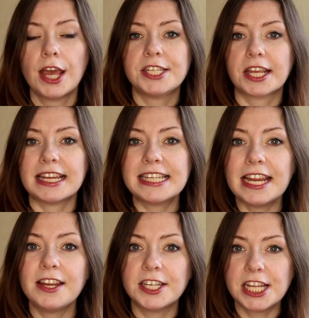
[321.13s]
To
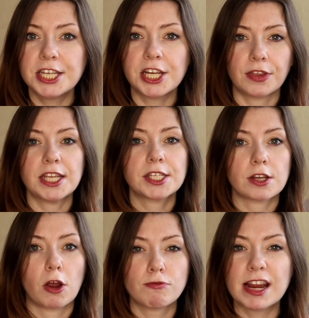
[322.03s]
continue teaching
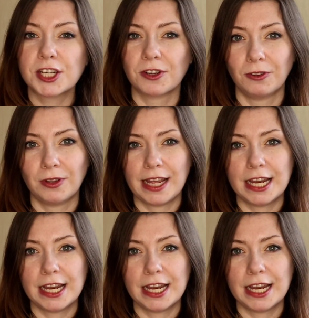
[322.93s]
this original,